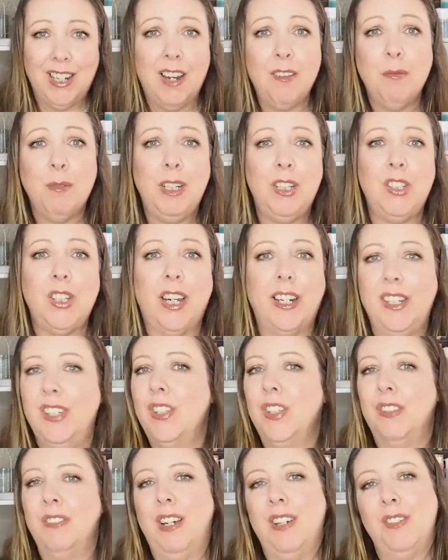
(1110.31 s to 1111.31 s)
And everybody check
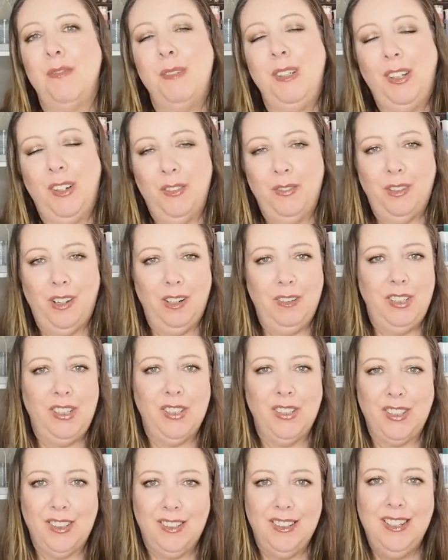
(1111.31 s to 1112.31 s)
each other out and we can go follow
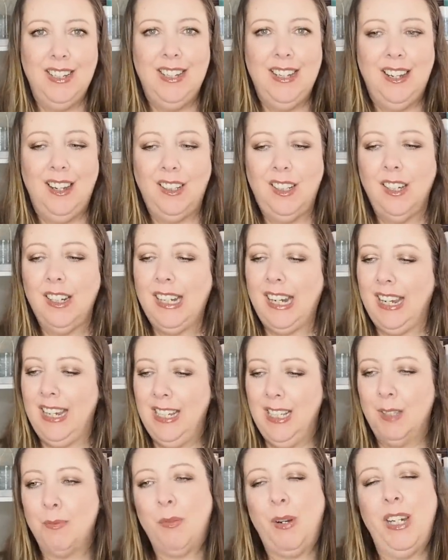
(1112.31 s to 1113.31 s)
each other and kind of
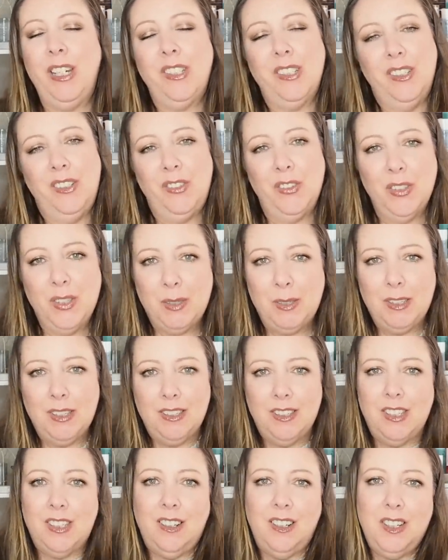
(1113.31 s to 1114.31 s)
get inspiration and
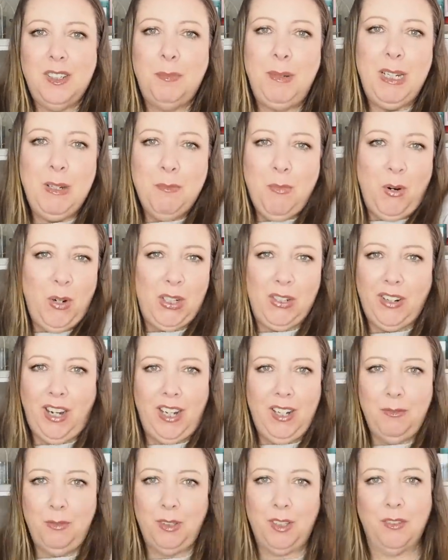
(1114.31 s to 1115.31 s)
just start to be more
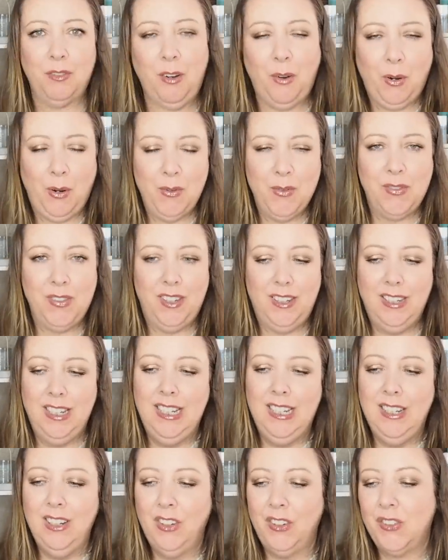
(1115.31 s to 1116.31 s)
creative with our photos and
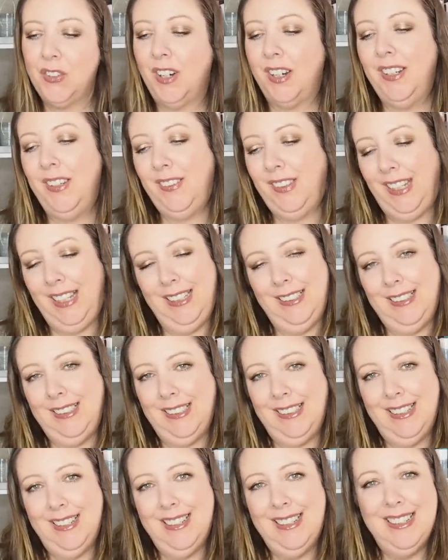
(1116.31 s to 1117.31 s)
try new things.